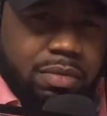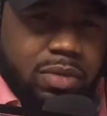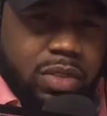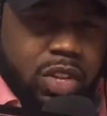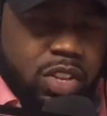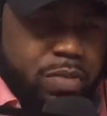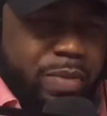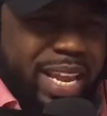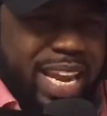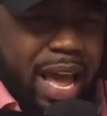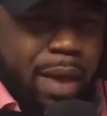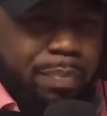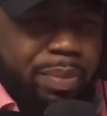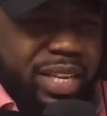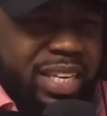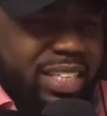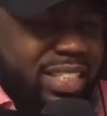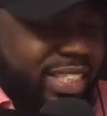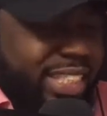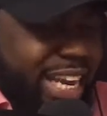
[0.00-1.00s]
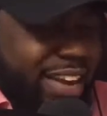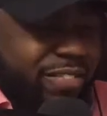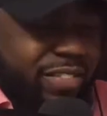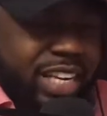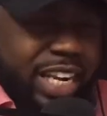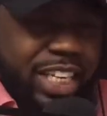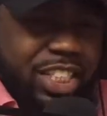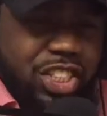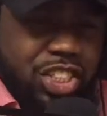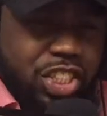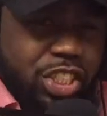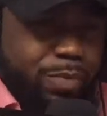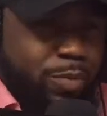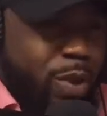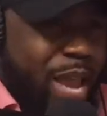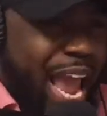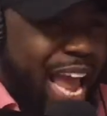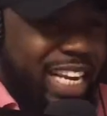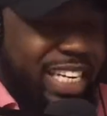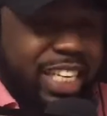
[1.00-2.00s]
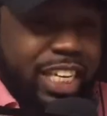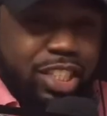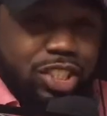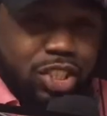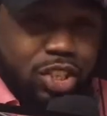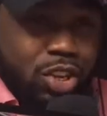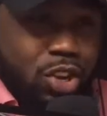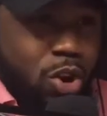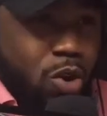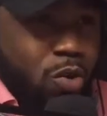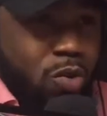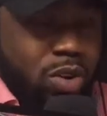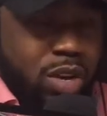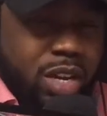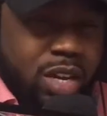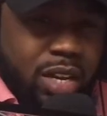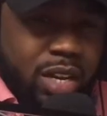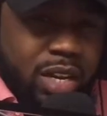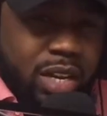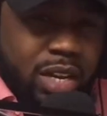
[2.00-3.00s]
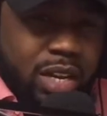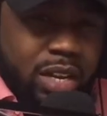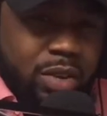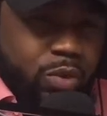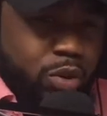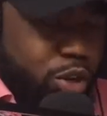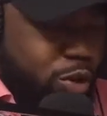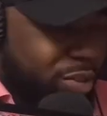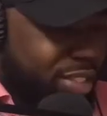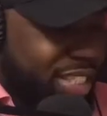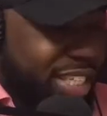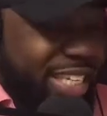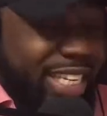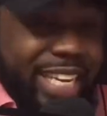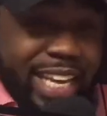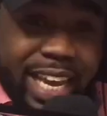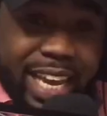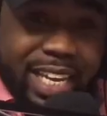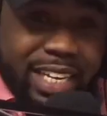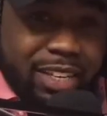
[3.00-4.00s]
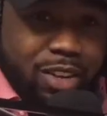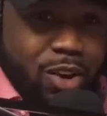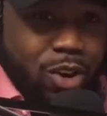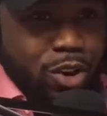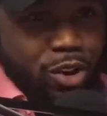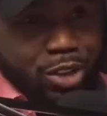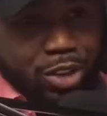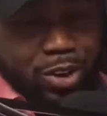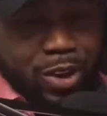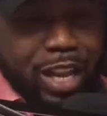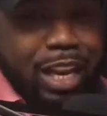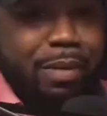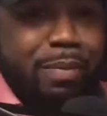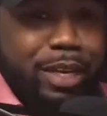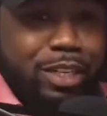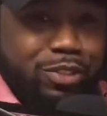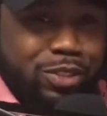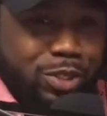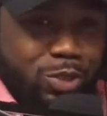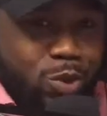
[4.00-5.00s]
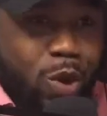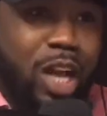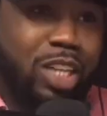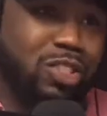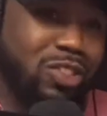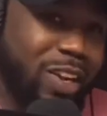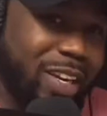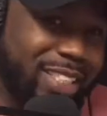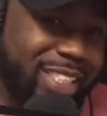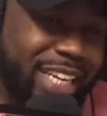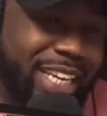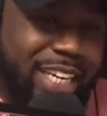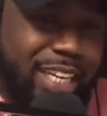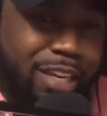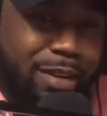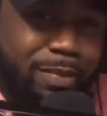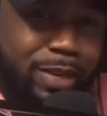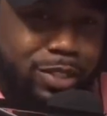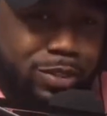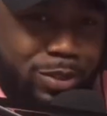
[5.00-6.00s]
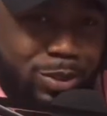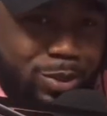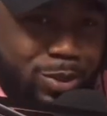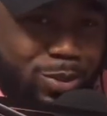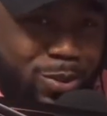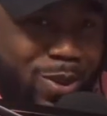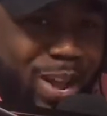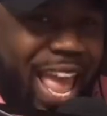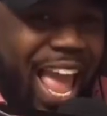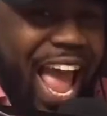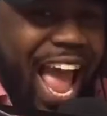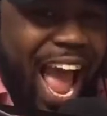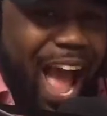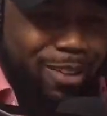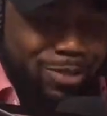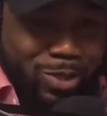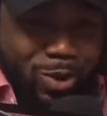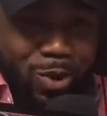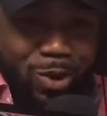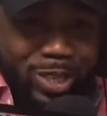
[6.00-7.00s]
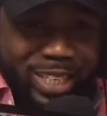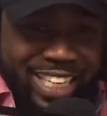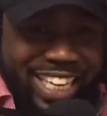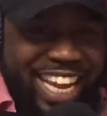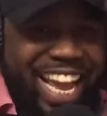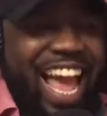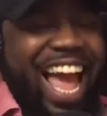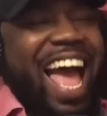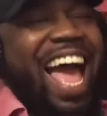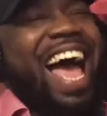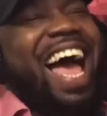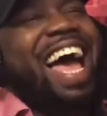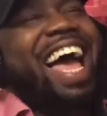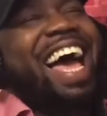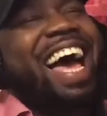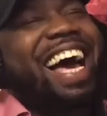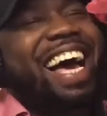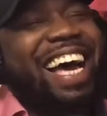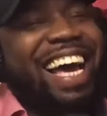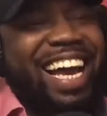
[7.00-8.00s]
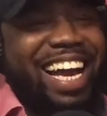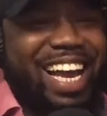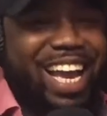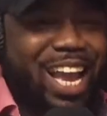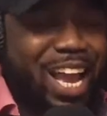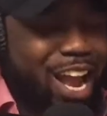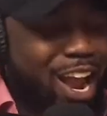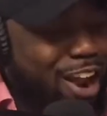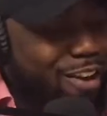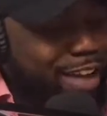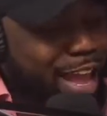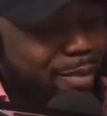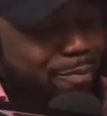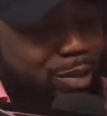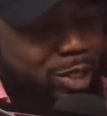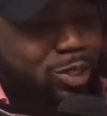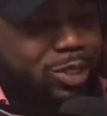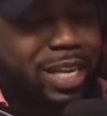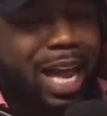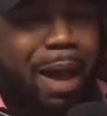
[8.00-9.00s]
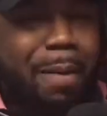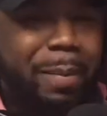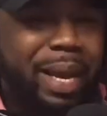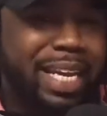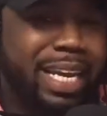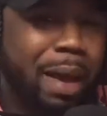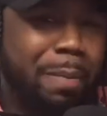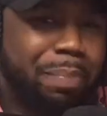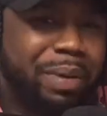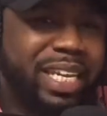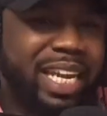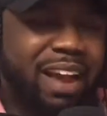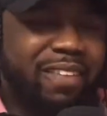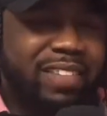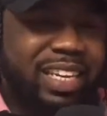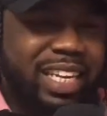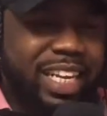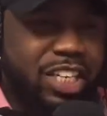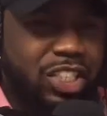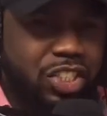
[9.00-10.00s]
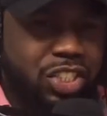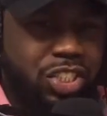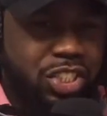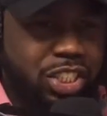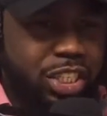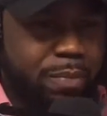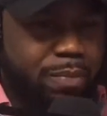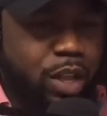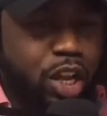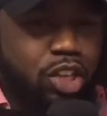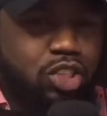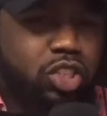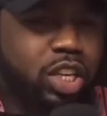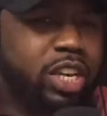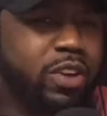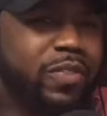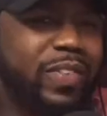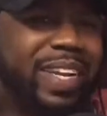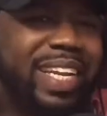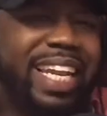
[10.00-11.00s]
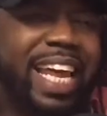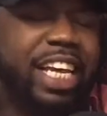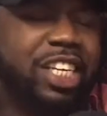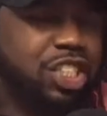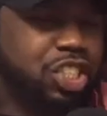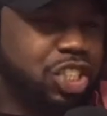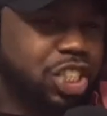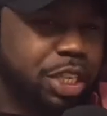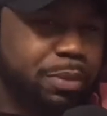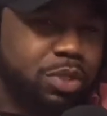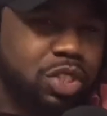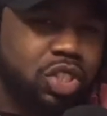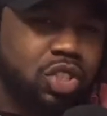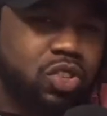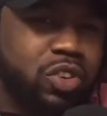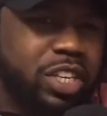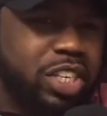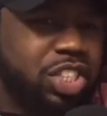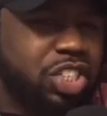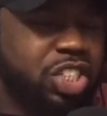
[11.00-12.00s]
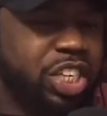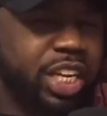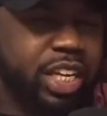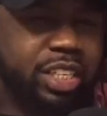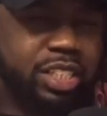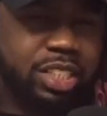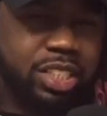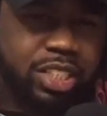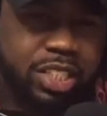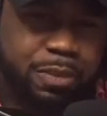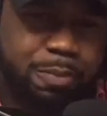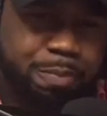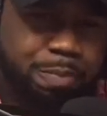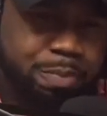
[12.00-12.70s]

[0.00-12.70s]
You may not be in the same relationship you had years ago when you was a kid or, elementary school. I started dating elementary school. I was early. But you might not be in that relationship. So your relationships is going to change.